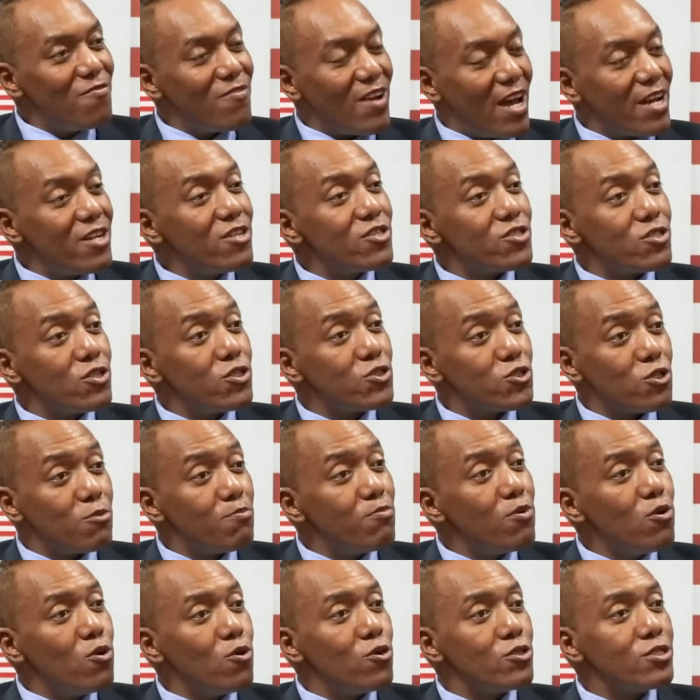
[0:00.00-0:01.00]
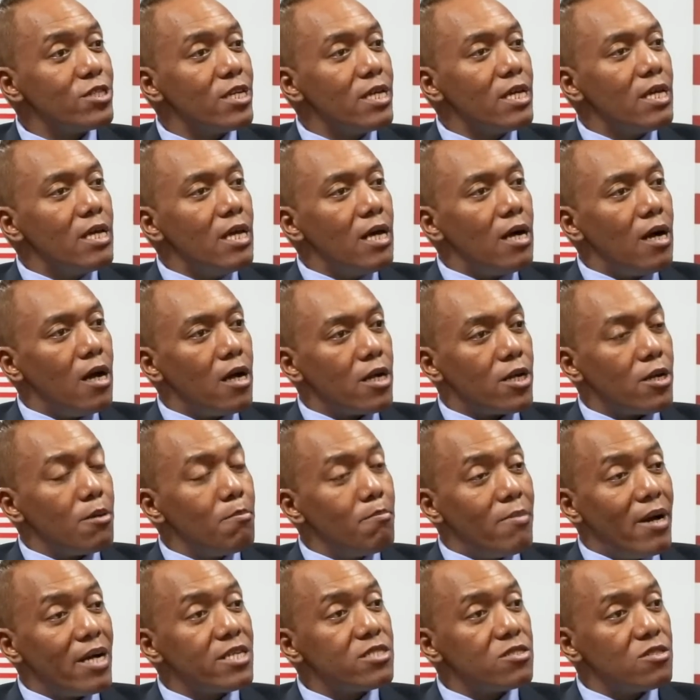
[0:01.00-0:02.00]
financial support. I'll
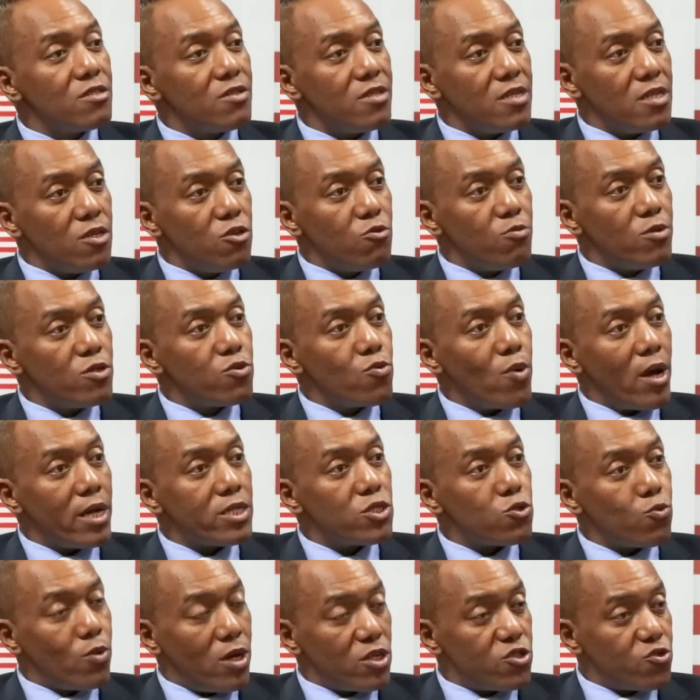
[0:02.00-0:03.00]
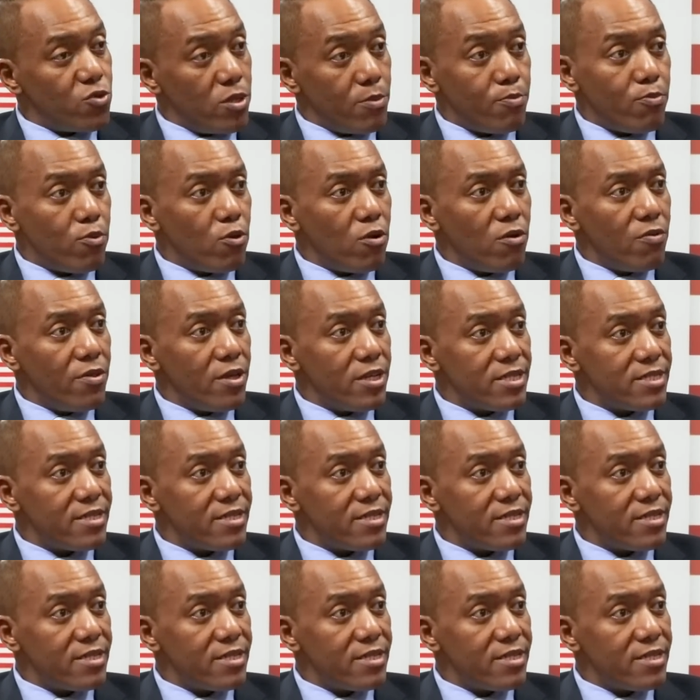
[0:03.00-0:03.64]
come back to the Human Rights Watch report. They're